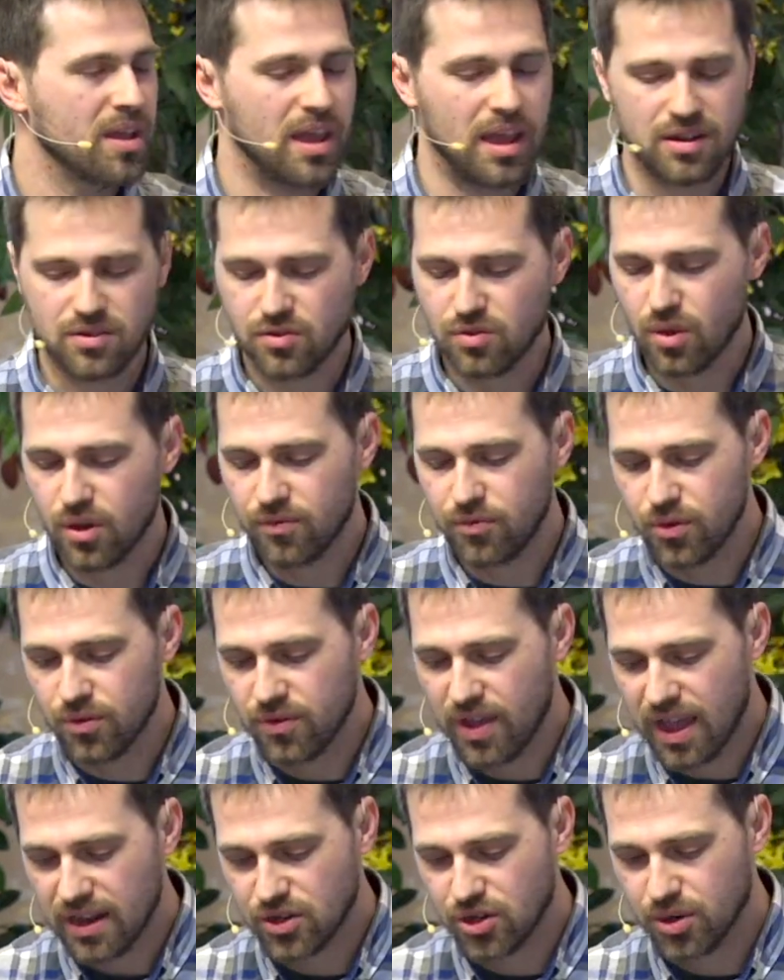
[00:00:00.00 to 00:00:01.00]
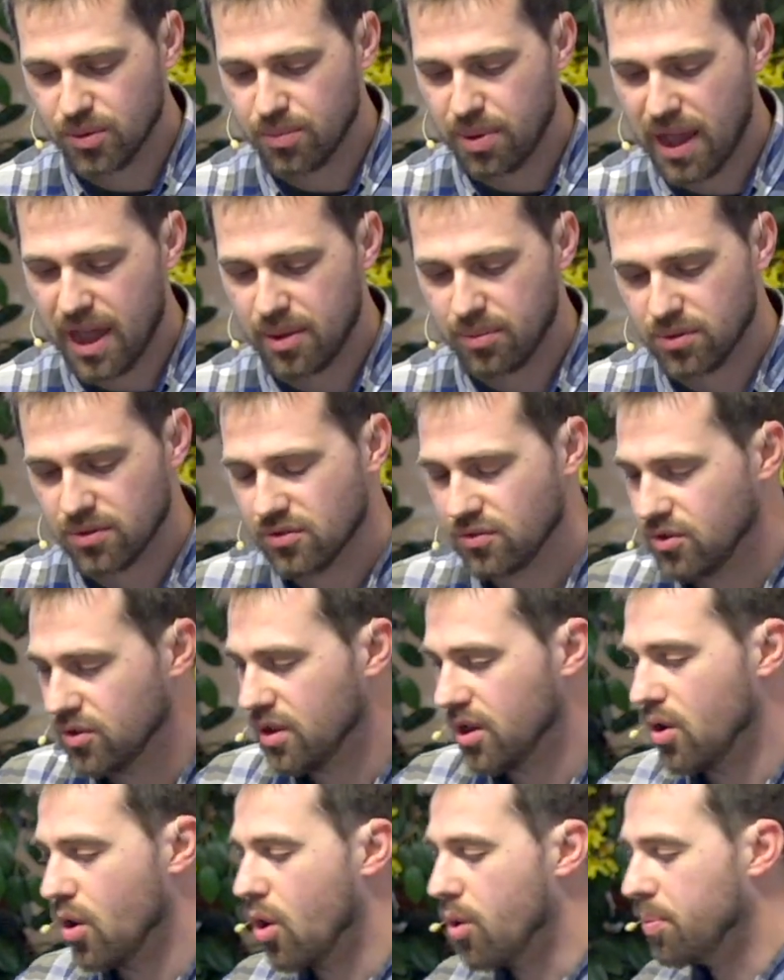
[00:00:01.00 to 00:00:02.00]
And so if you've got your Bibles,
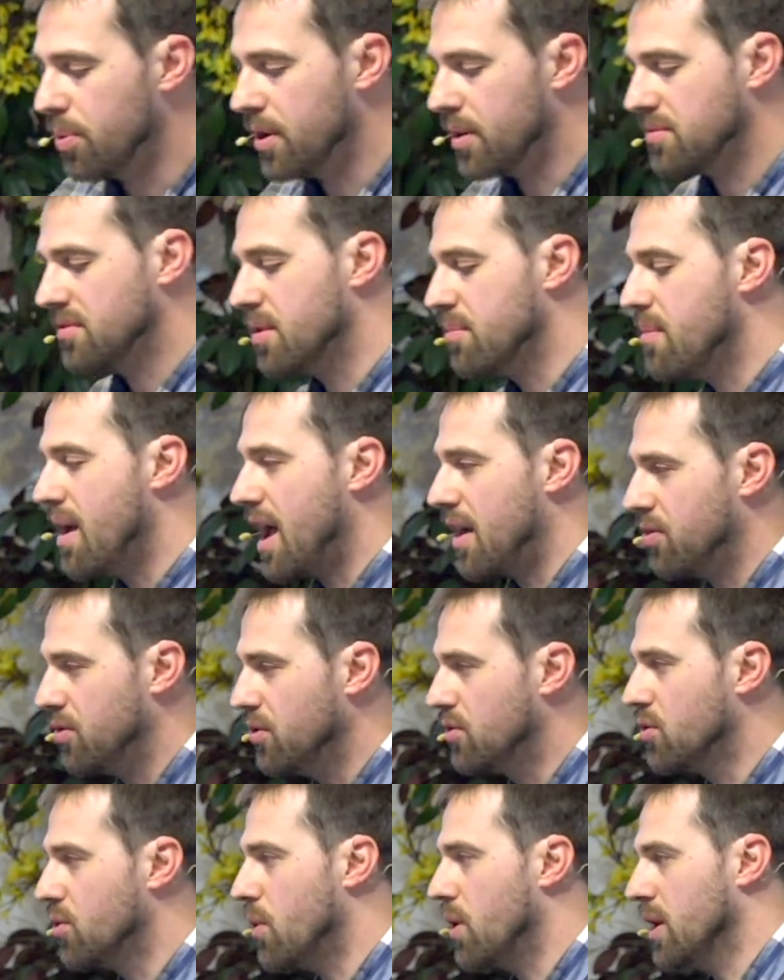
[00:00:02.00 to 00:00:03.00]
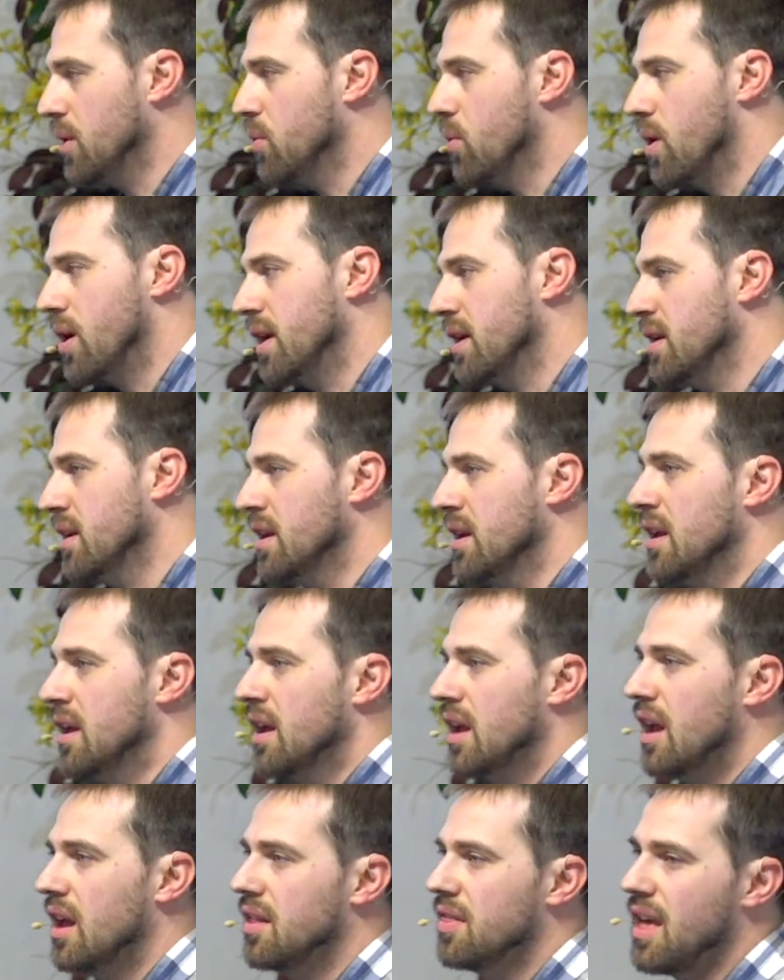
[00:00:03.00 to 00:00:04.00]
you can open up to Matthew 21,
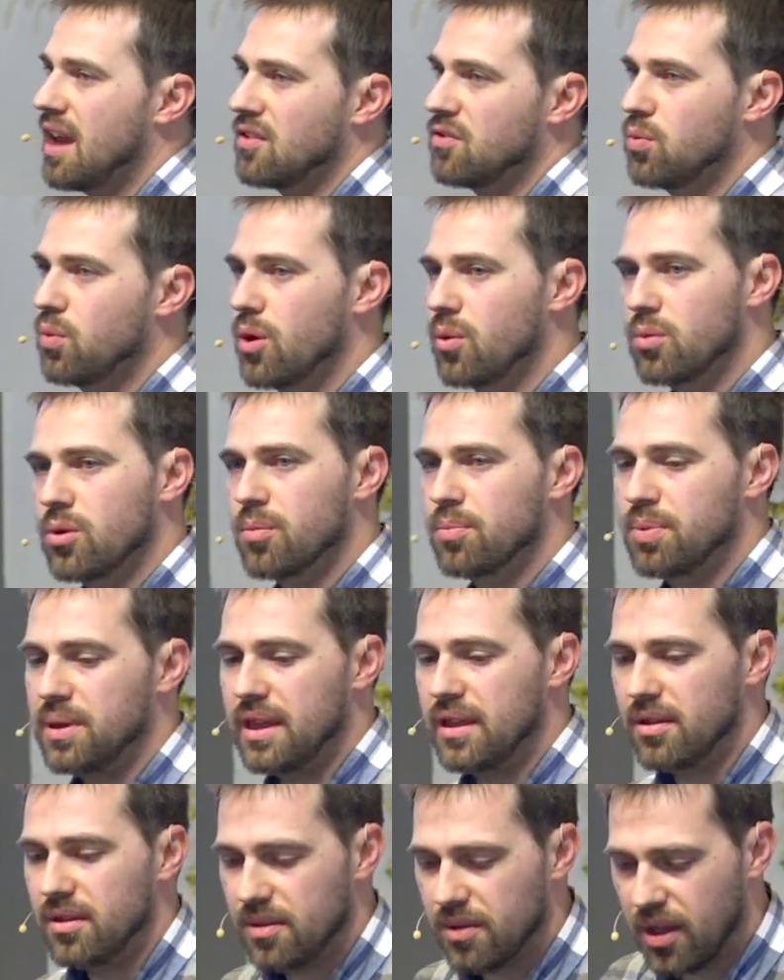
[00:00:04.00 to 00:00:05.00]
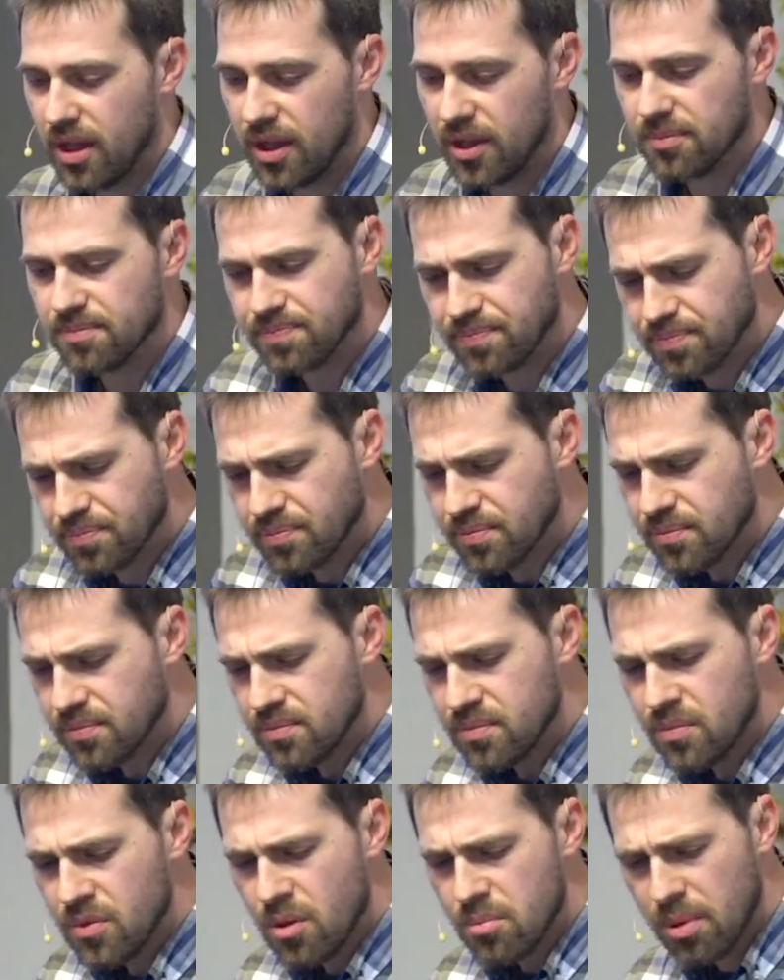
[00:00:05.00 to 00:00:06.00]
and that's where we'll be.
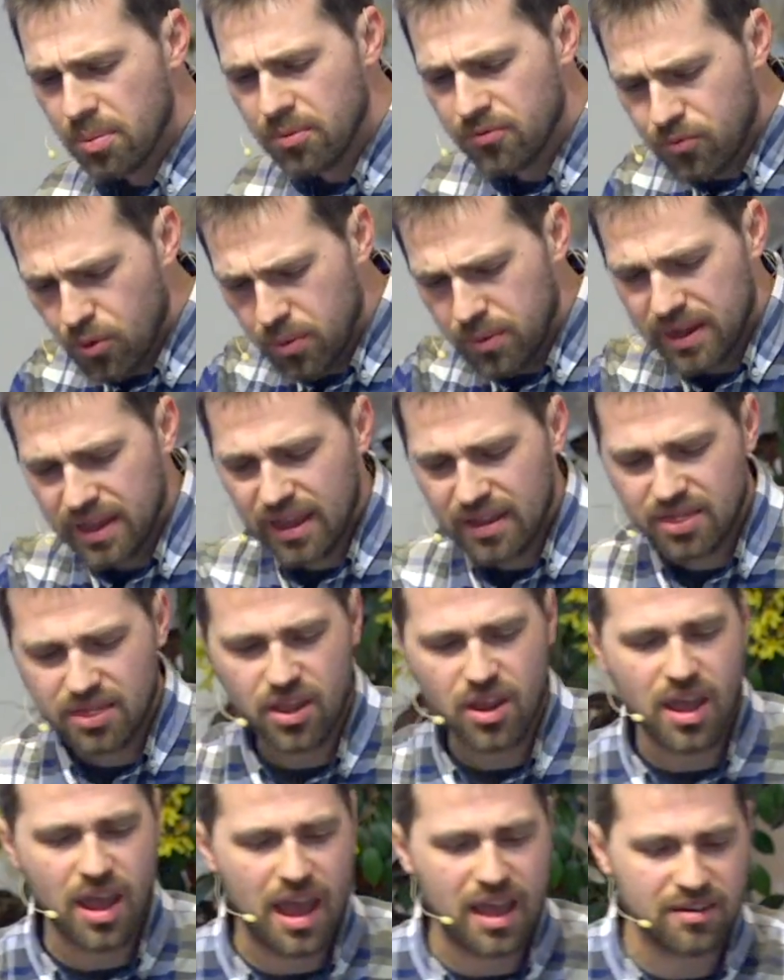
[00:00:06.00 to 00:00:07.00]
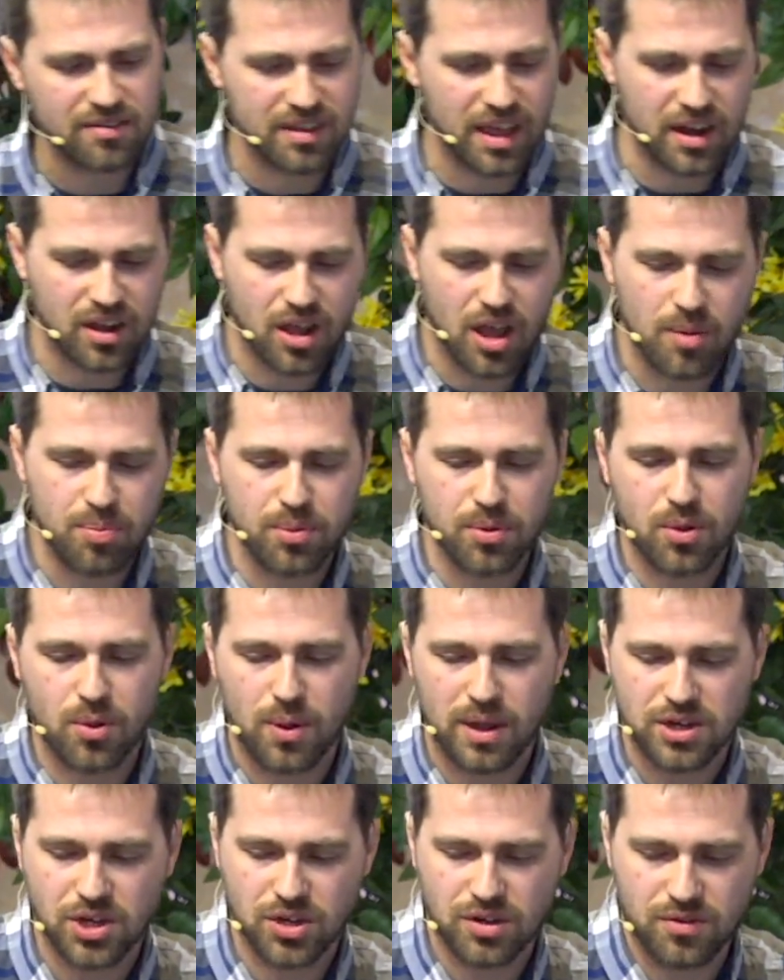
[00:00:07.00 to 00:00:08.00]
But before we get there, I just got a couple
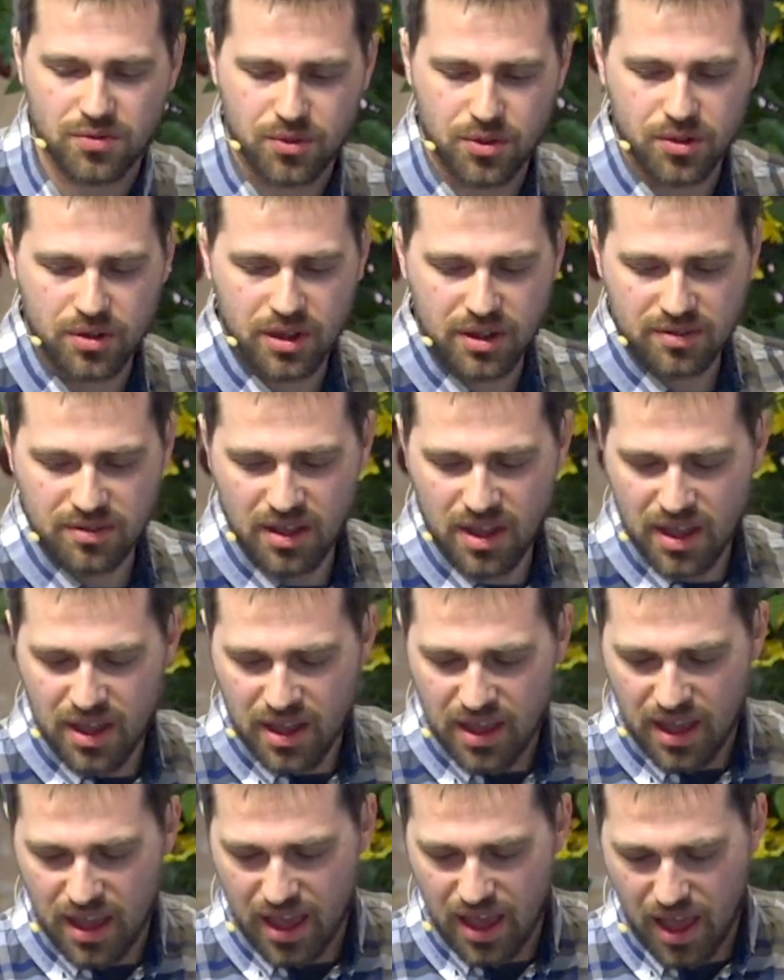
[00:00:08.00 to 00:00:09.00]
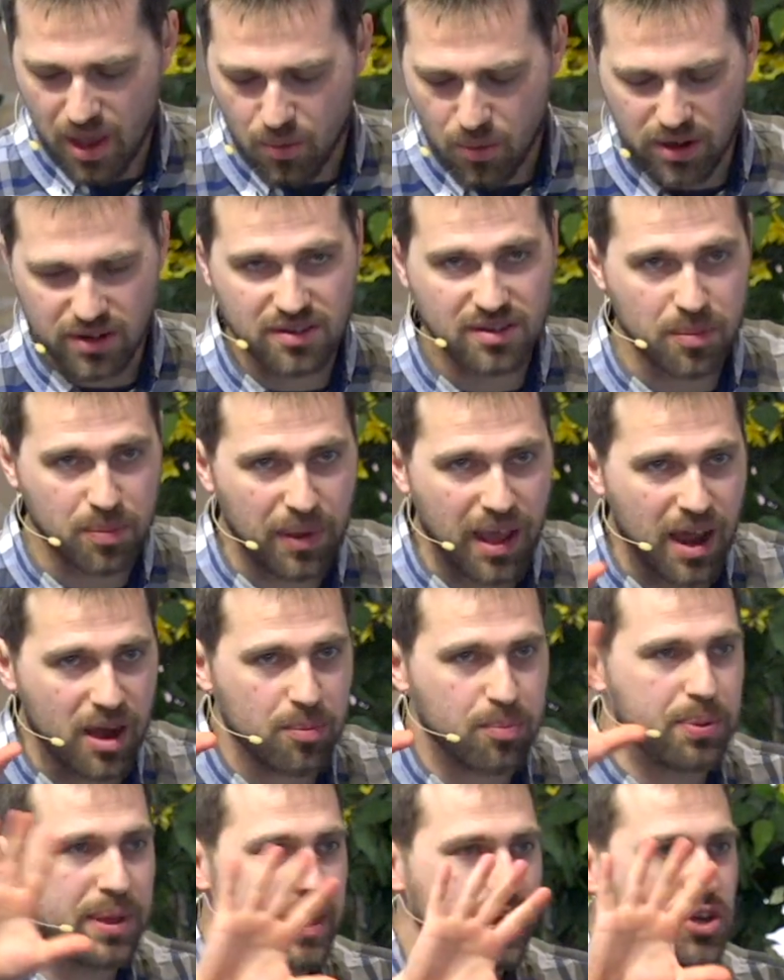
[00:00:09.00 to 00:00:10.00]
questions for you, because I want us to
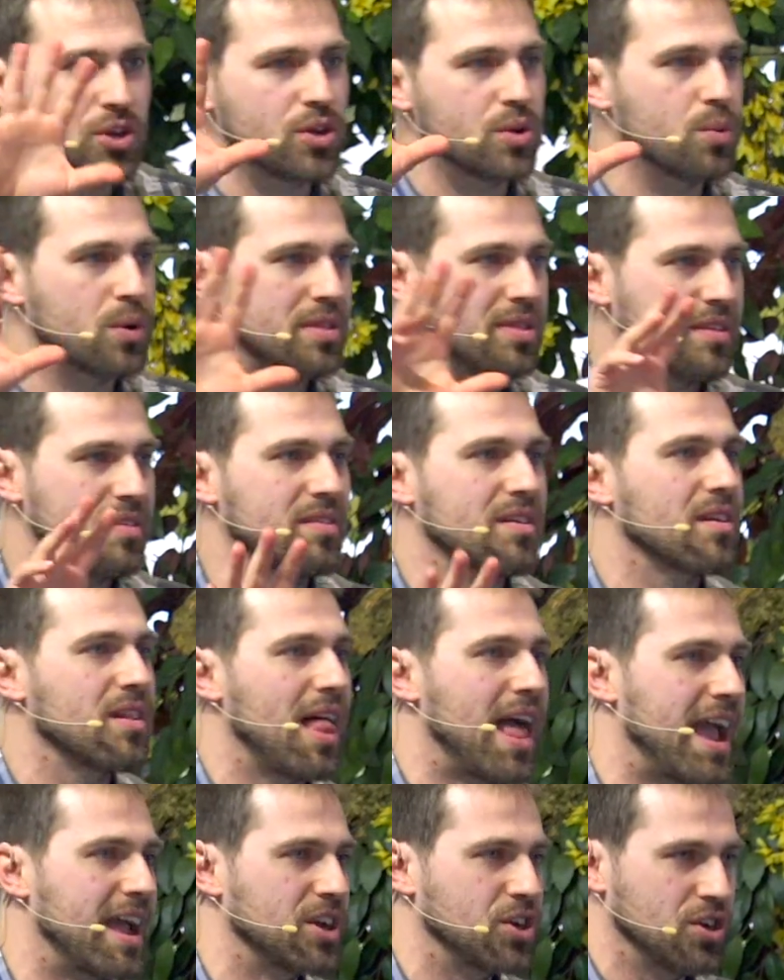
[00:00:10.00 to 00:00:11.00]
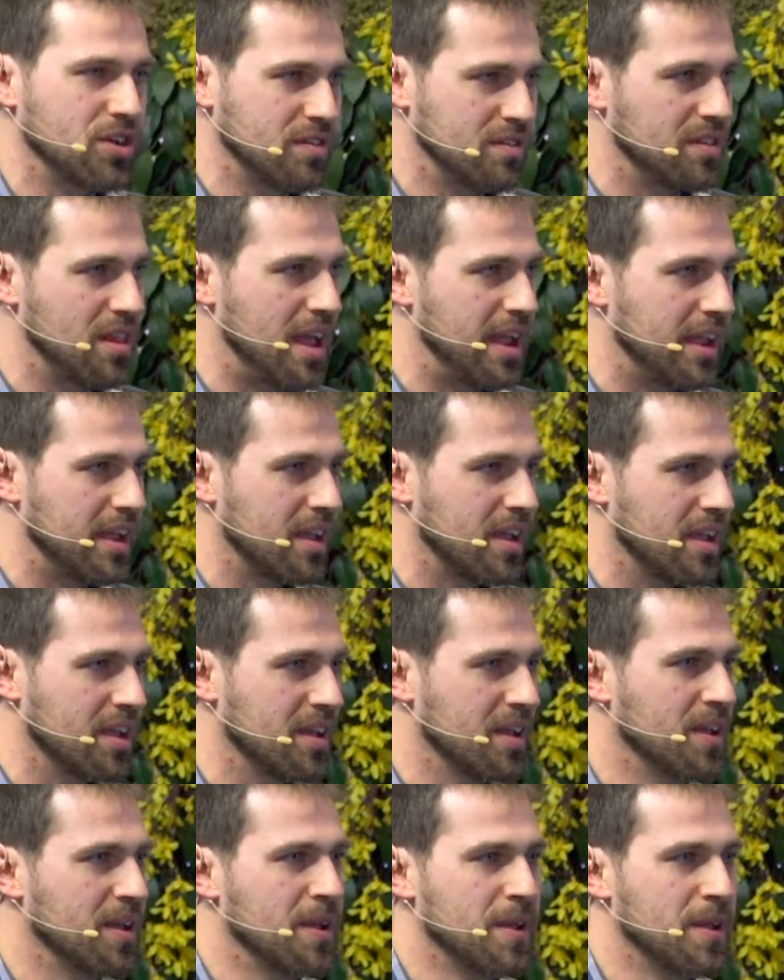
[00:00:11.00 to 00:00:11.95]
kind of picture what this clash is like.